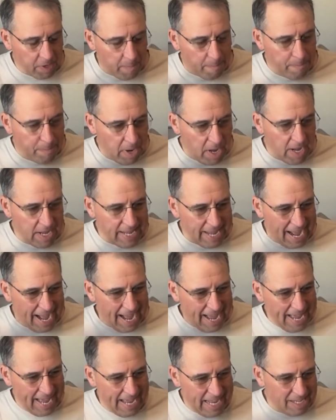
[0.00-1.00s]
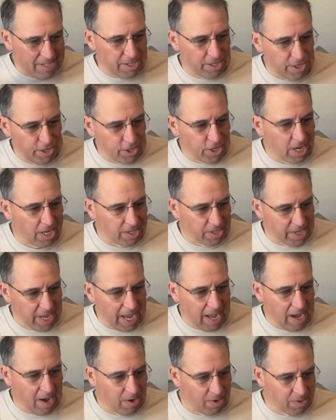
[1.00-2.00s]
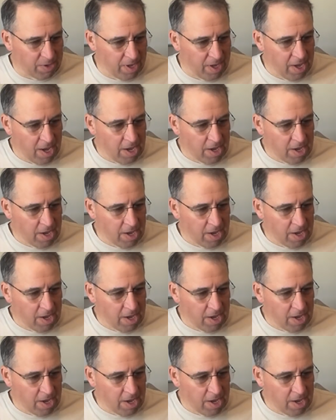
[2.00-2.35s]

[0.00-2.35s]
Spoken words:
but I had to shut down